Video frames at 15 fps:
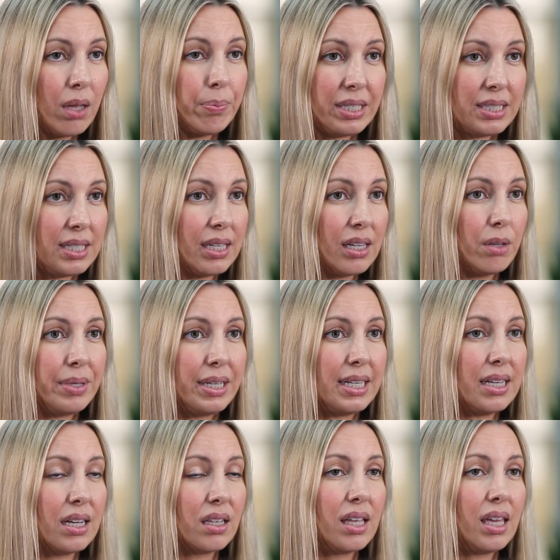a meeting
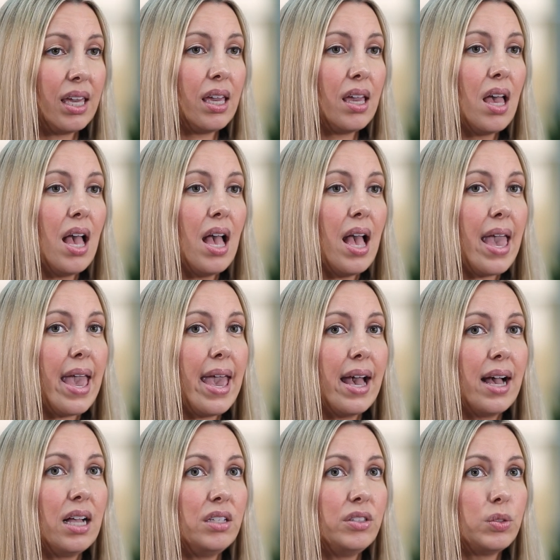immediately,
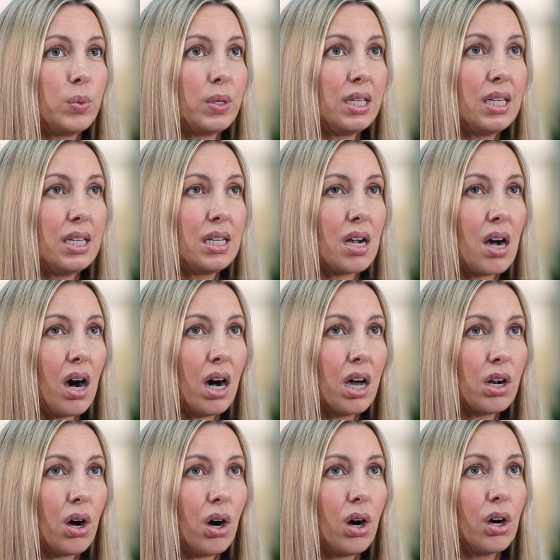and we
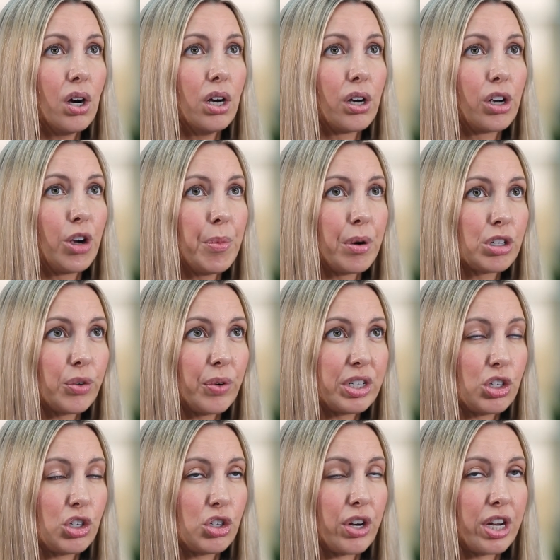got our commercial
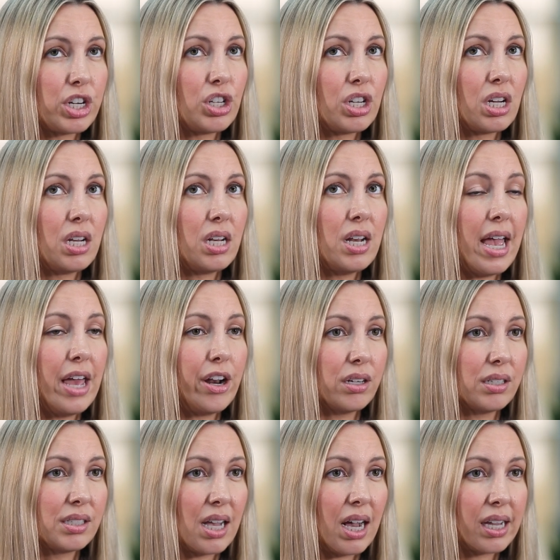registration and
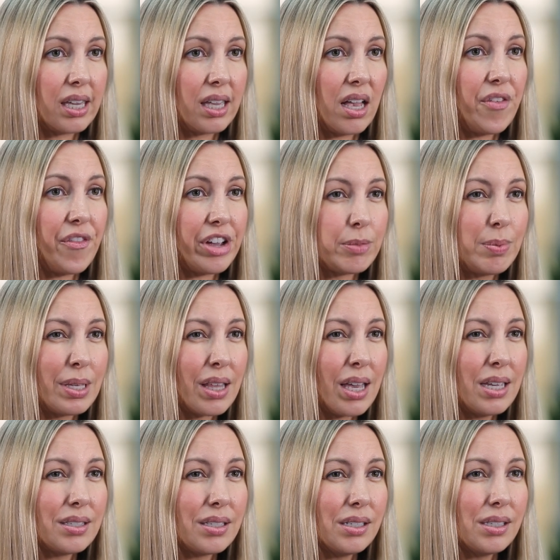our Sagia investment
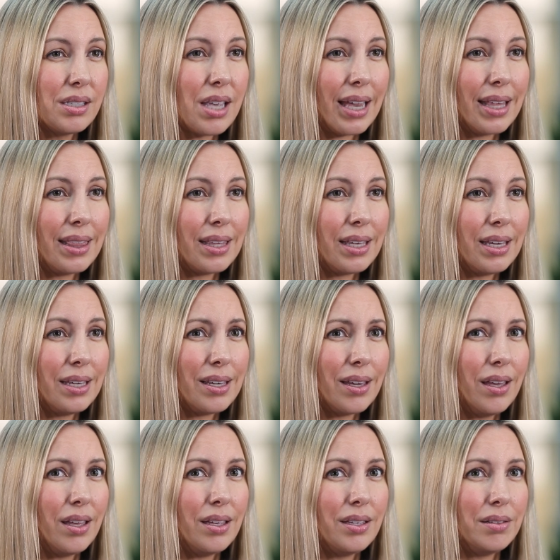license, I think
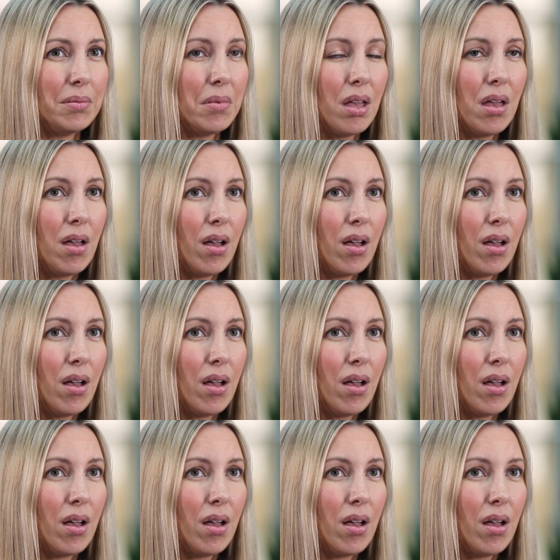in